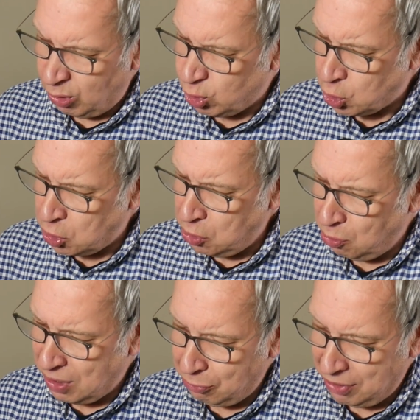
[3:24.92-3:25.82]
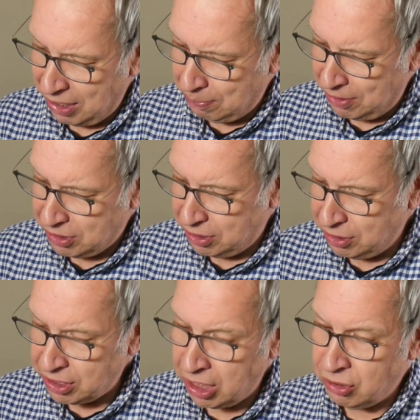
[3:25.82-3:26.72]
2 rewind
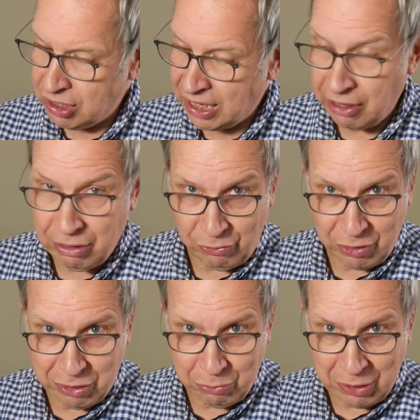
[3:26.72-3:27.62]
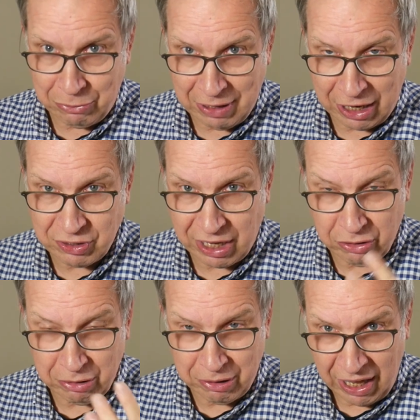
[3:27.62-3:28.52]
buttons to get the film rewound at
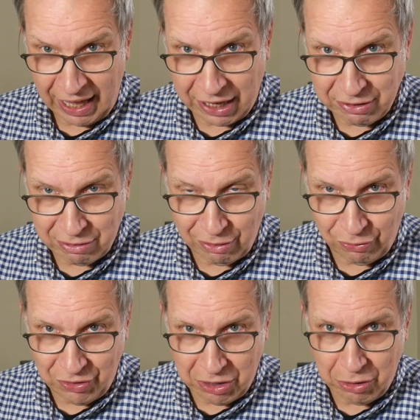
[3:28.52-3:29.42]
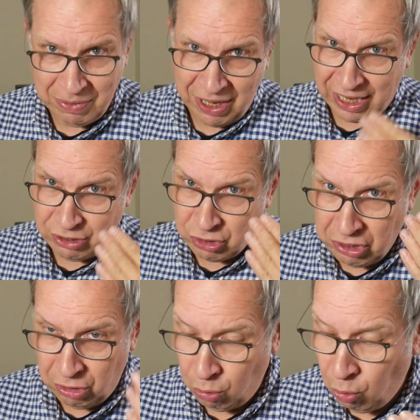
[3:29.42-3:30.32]
the end of the film. It's
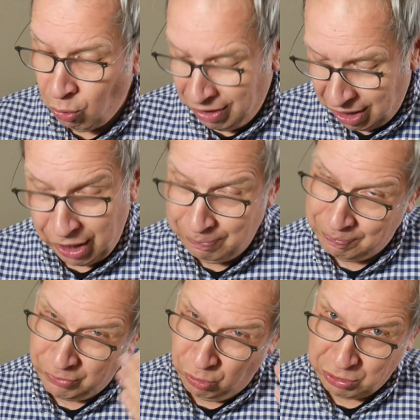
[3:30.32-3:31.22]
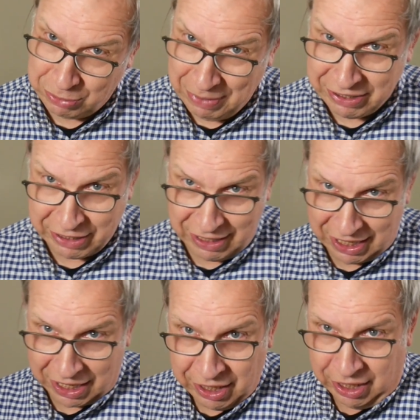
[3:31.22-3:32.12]
not
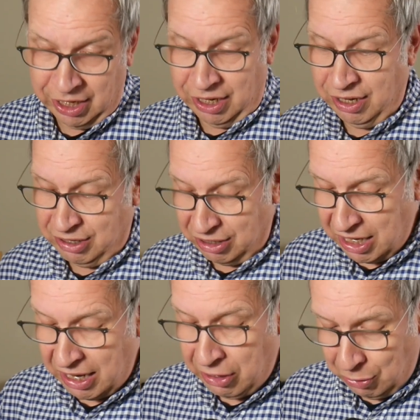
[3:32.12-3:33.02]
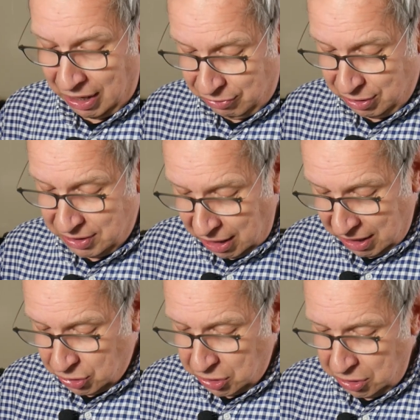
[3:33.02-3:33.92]
automatically does it, you have to tell
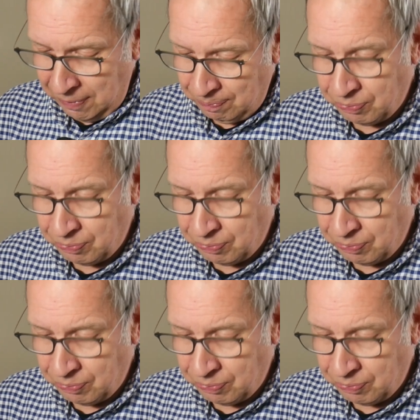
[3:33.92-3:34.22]
it to.